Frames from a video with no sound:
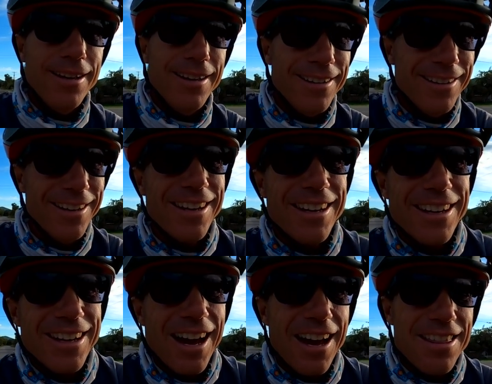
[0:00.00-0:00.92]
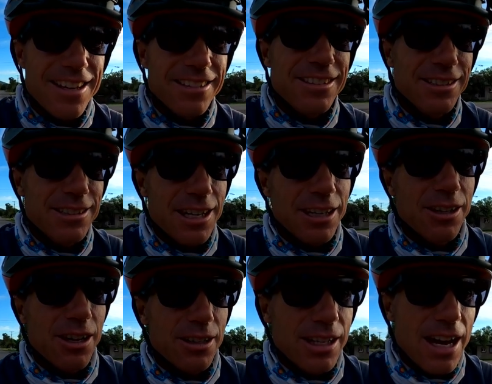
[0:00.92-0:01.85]
I think it's gonna take
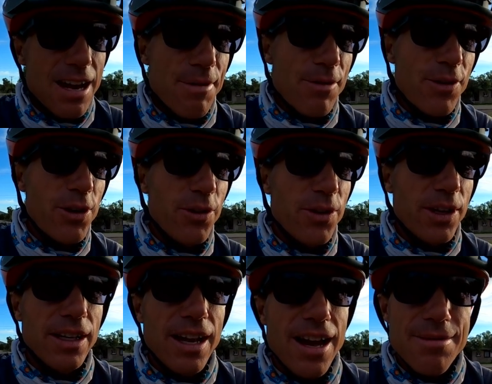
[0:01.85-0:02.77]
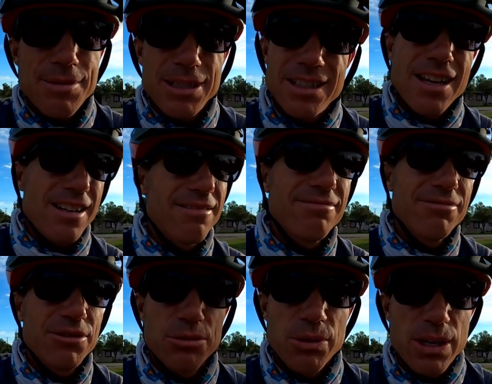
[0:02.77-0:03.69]
a long time. I've heard the climb is like
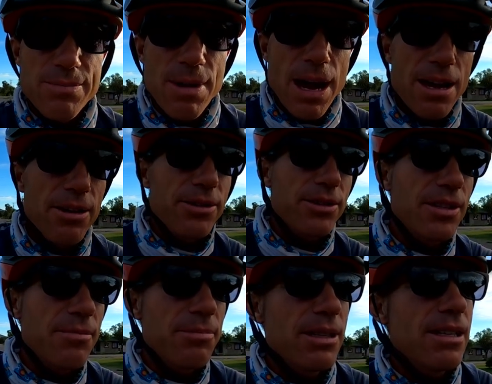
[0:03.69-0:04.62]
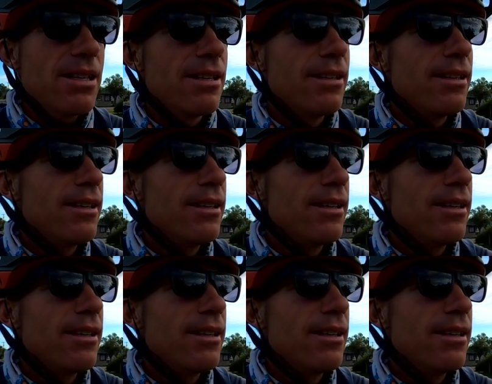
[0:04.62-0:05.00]
20 miles or something.